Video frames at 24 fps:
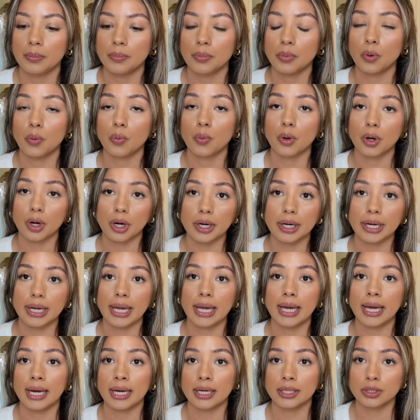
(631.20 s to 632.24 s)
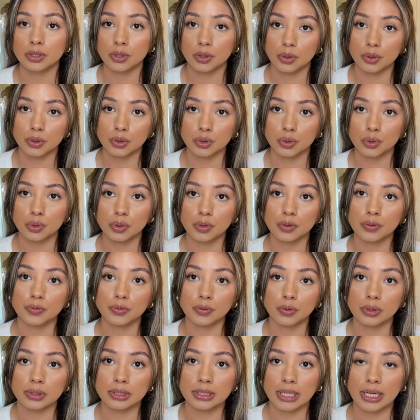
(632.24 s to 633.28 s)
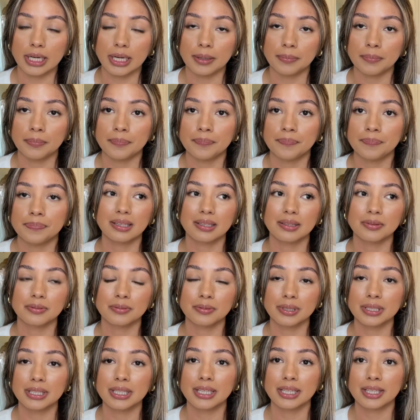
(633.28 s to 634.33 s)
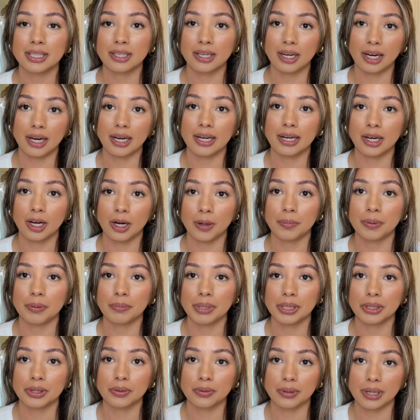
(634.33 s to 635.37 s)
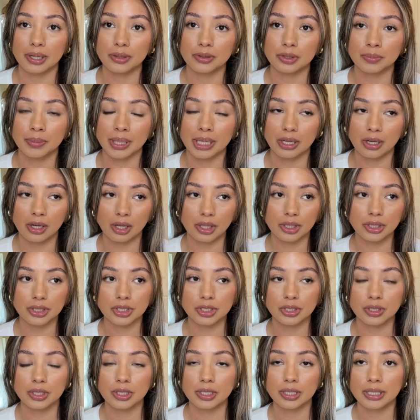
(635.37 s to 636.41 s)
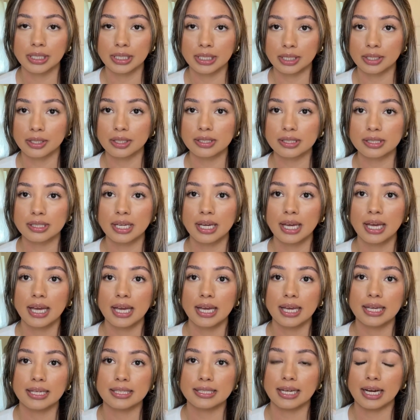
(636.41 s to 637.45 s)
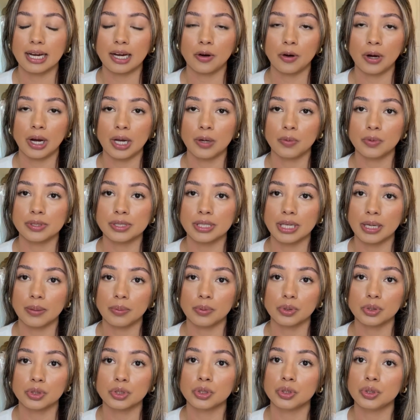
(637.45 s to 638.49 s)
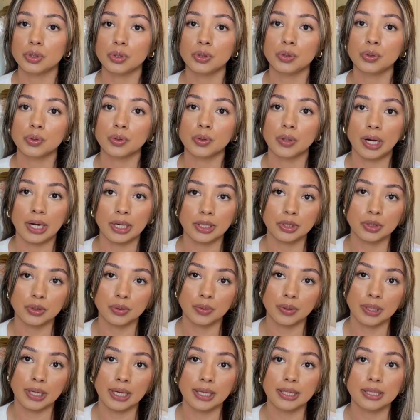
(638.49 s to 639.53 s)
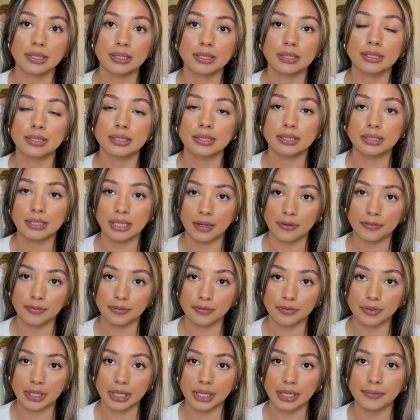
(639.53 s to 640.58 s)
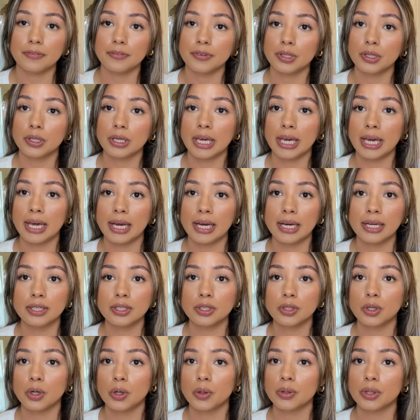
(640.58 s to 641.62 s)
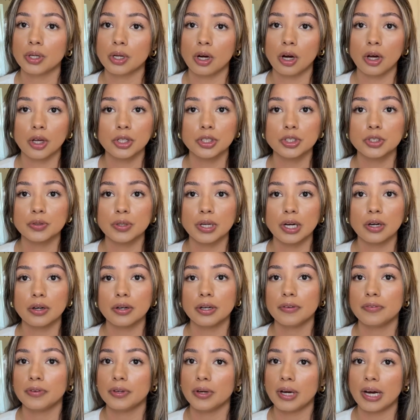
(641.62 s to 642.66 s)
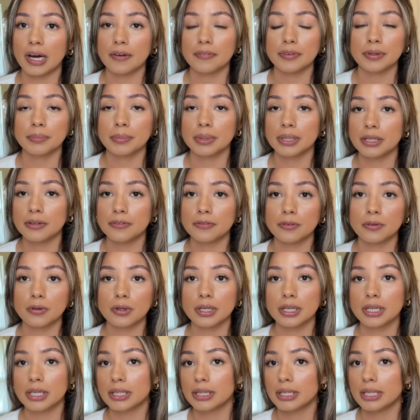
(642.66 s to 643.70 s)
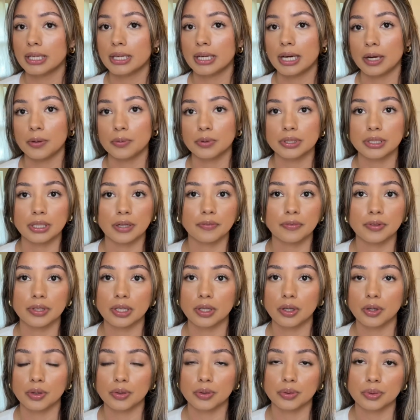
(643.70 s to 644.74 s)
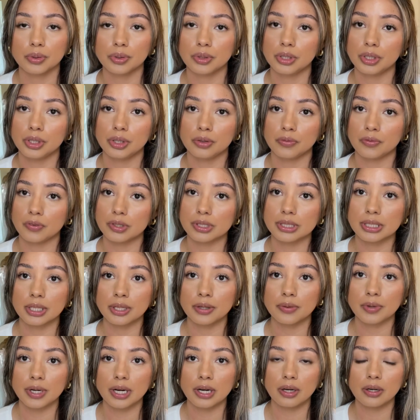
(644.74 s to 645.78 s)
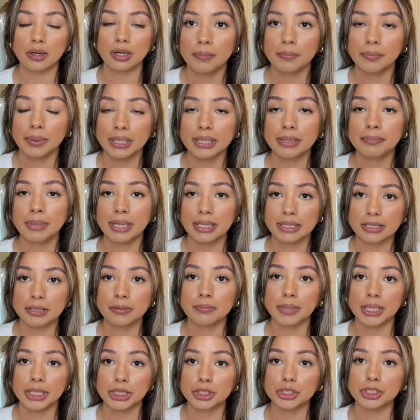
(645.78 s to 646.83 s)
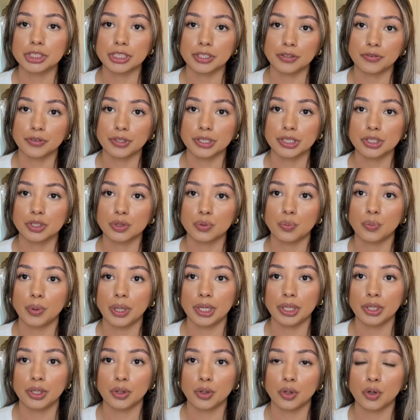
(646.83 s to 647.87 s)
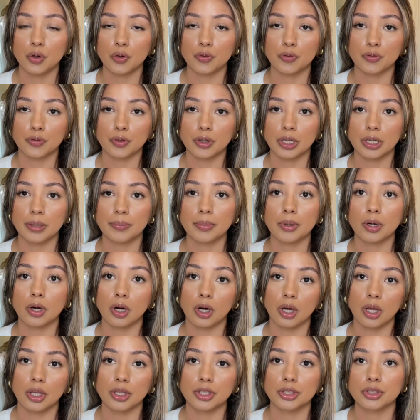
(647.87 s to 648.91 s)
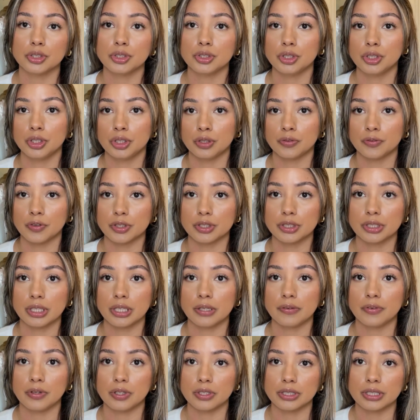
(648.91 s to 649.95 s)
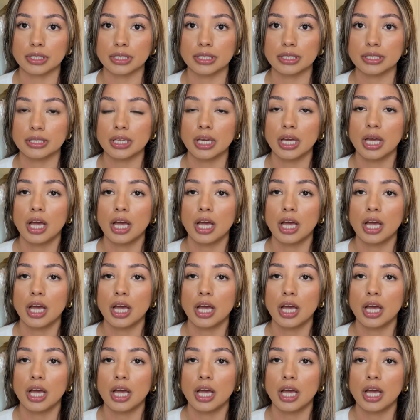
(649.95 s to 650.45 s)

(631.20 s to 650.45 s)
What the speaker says: work and go to school full-time. Really, God helping me throughout my college years is how I was able to graduate debt-free. If you can go the college route, if you have the money for it, then I would definitely go through the university route. But it makes a major difference when you go from college to university versus